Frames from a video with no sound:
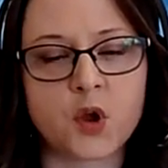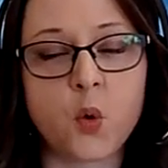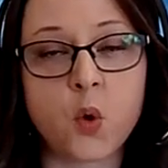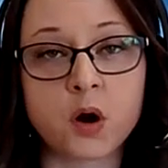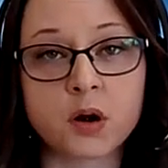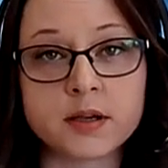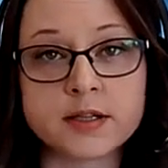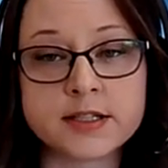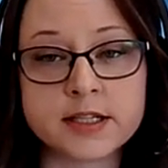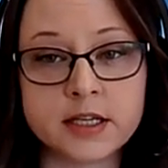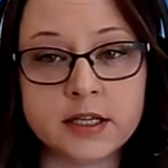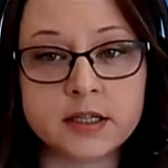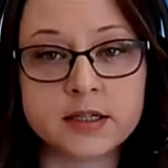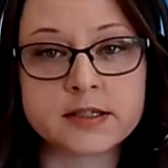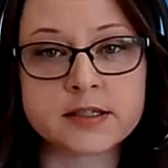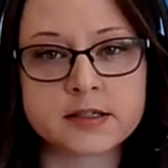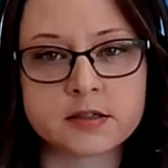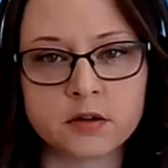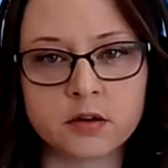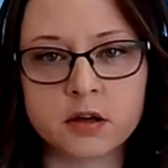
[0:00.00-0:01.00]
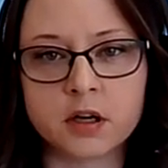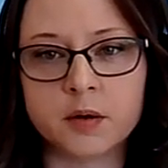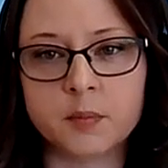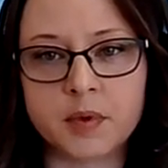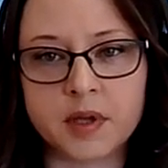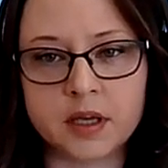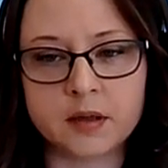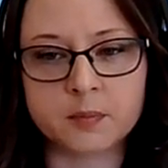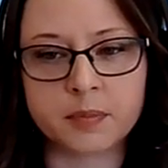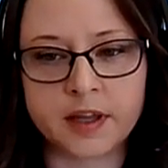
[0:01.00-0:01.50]
quarantine is still going to
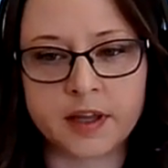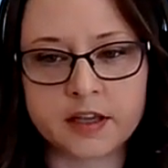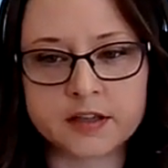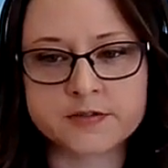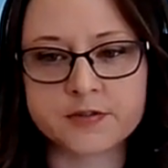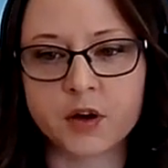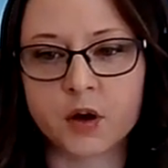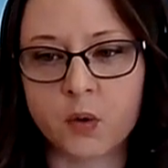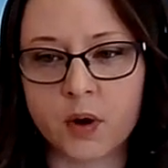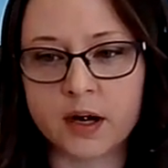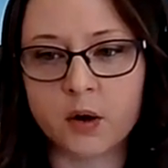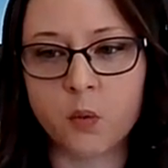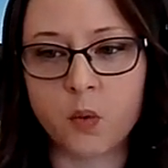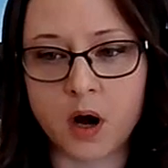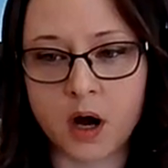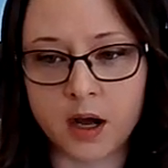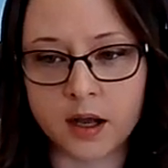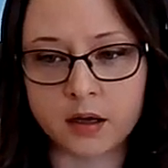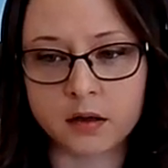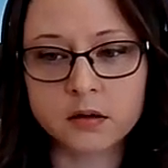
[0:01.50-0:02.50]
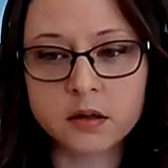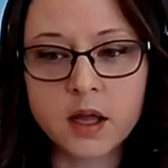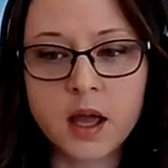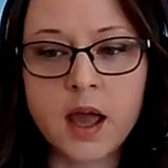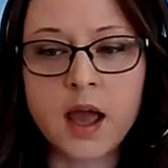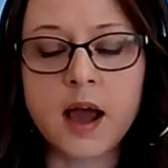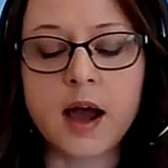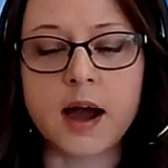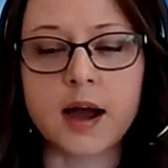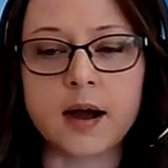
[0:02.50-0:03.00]
be in place for quite a while.
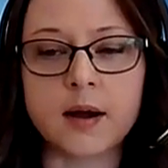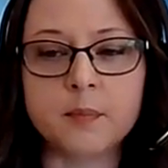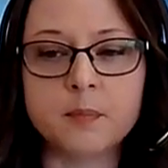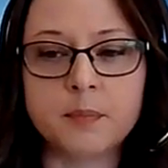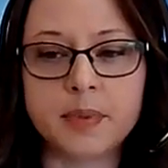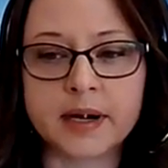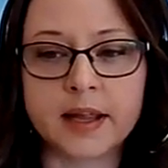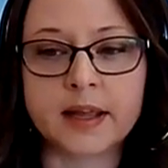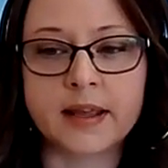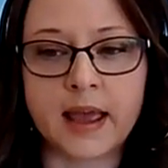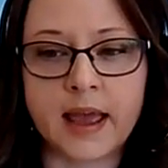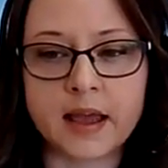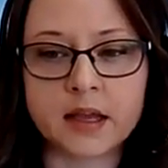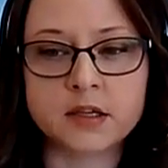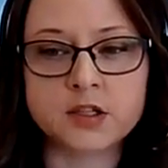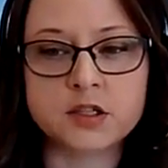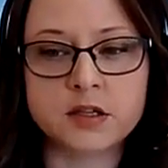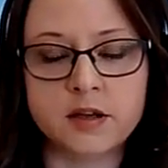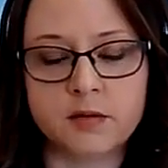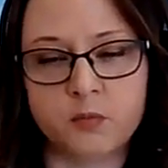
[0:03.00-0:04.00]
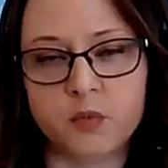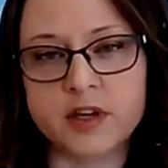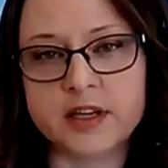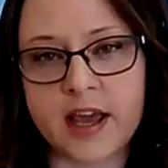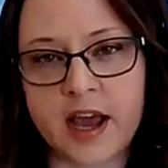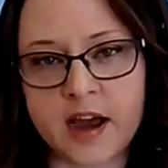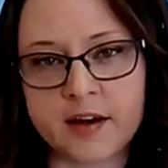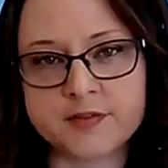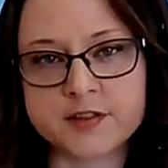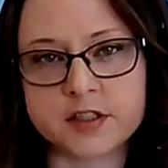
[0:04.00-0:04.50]
But again,
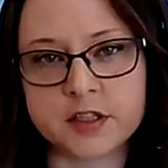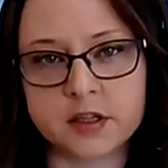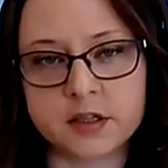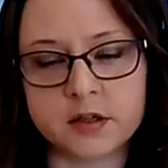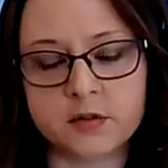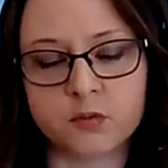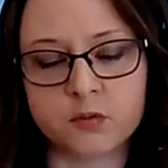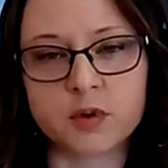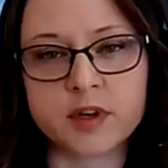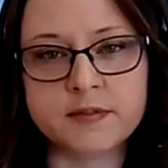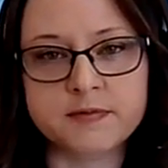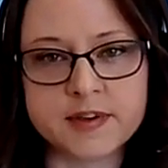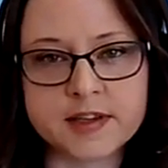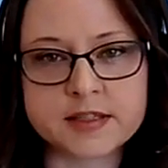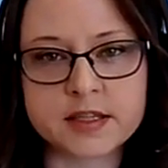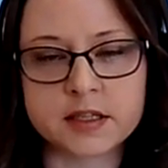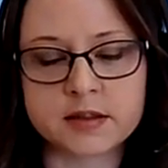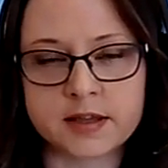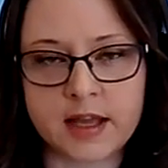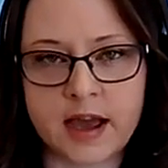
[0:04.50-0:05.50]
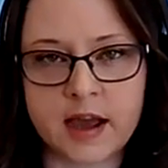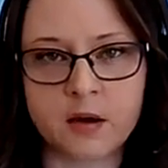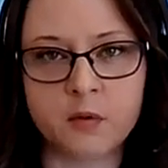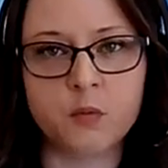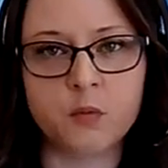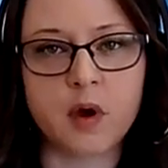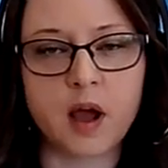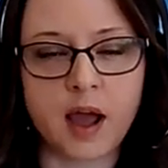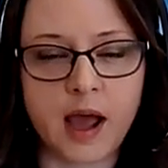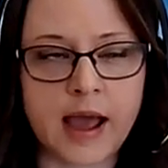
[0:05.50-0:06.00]
we'd have to revisit that
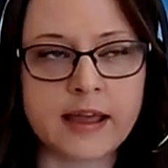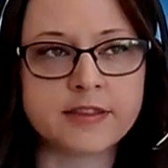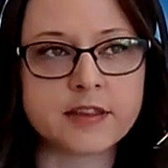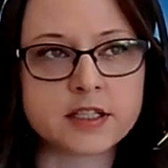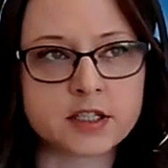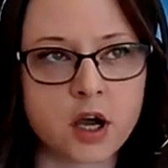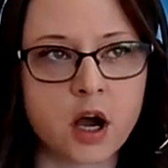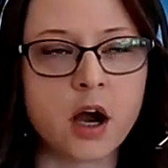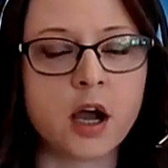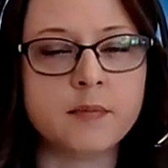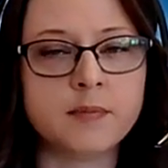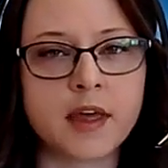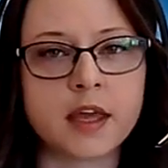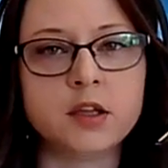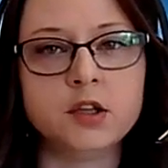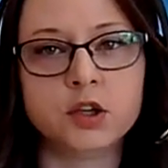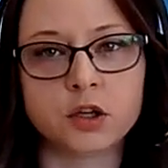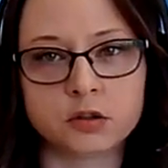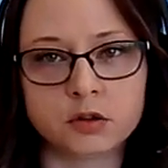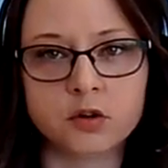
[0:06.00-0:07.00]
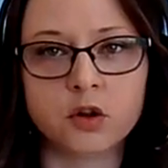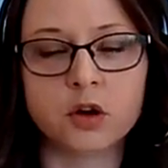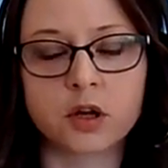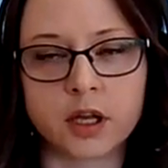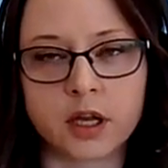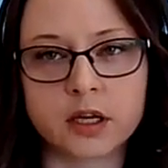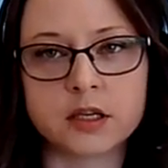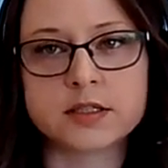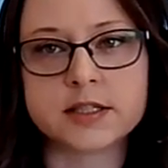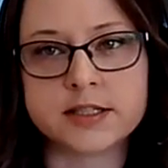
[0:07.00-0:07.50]
at the time that you're
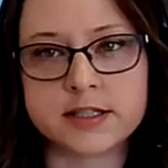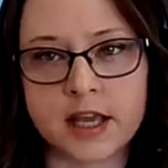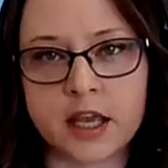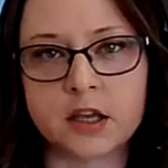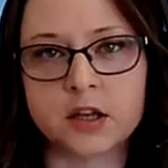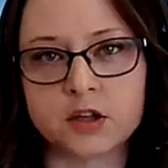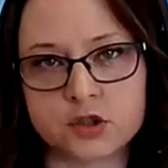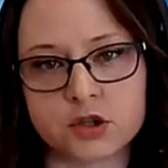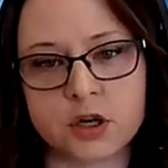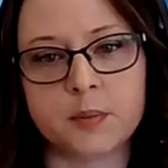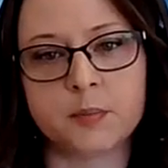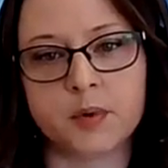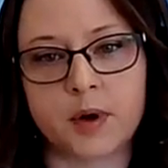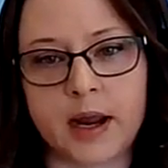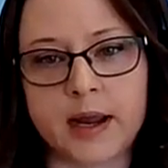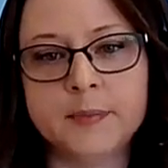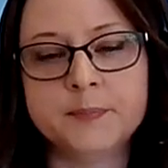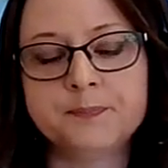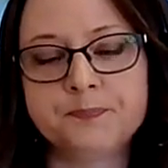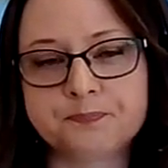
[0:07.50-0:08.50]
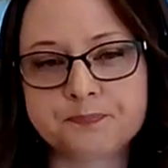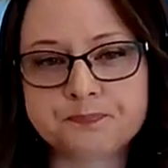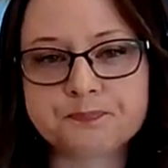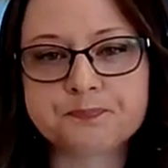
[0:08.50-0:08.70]
looking to take your trip, right?